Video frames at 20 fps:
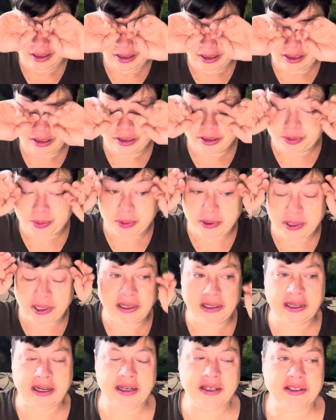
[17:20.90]
It's probably
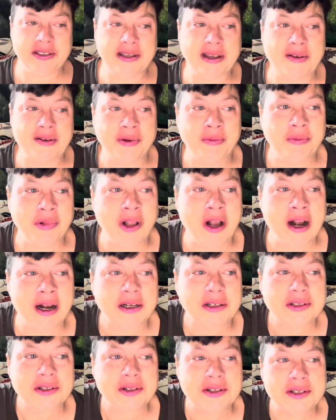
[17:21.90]
like 7
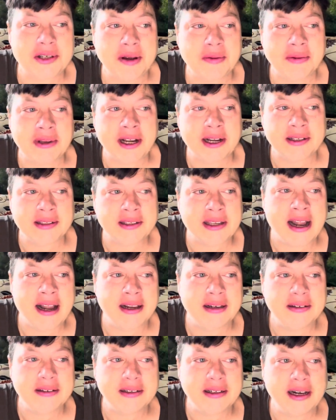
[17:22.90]
blocks or something like
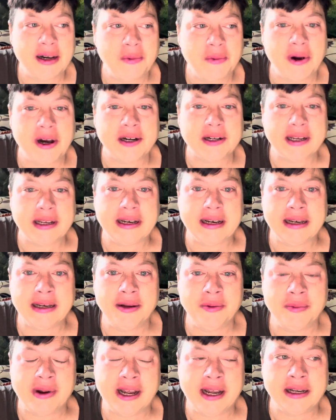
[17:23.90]
that. I walk it
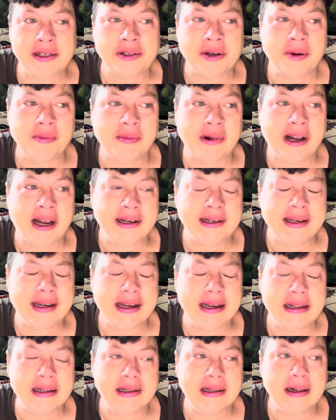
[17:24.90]
anyway. I don't mind
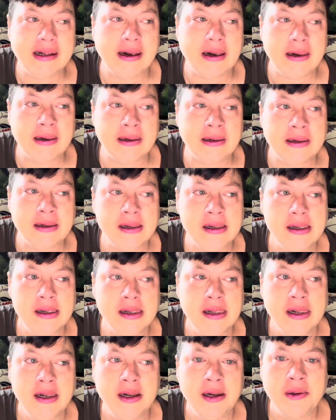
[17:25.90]
it.
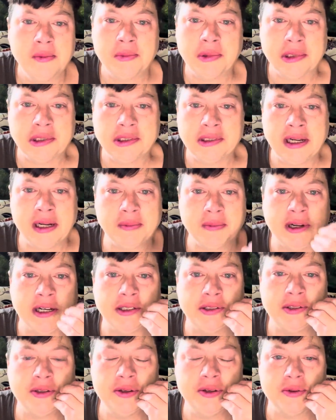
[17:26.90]
But like my
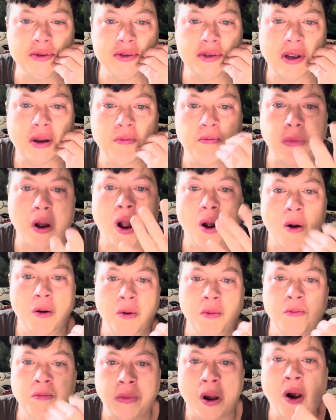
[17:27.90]
tooth was like
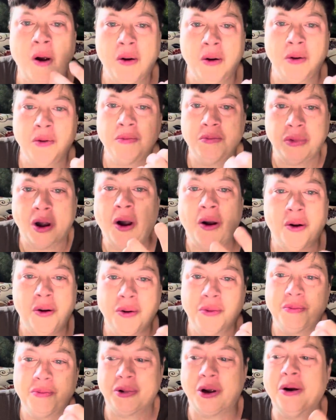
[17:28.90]
boom, boom,
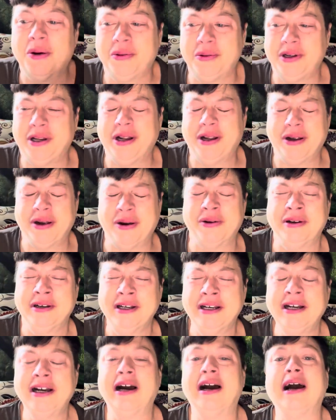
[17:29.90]
boom, boom. You know,
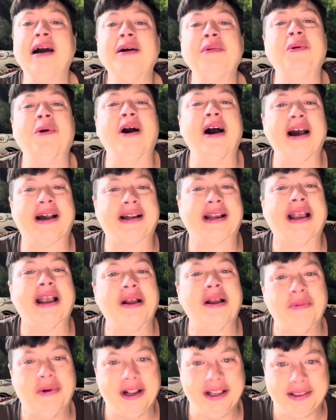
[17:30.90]
I walk
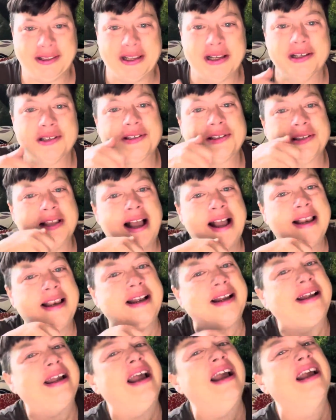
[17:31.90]
in with this
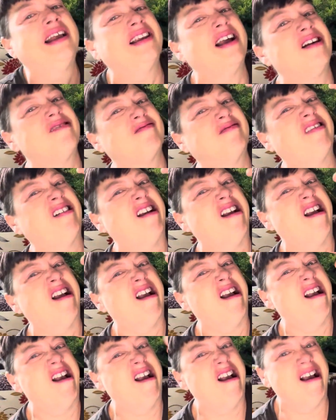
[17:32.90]
lidocaine like
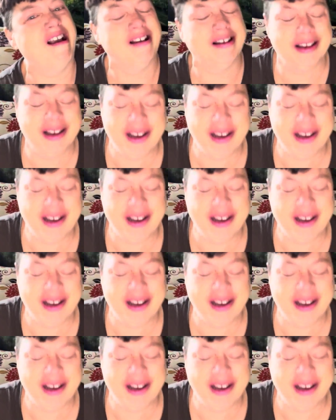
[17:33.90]
on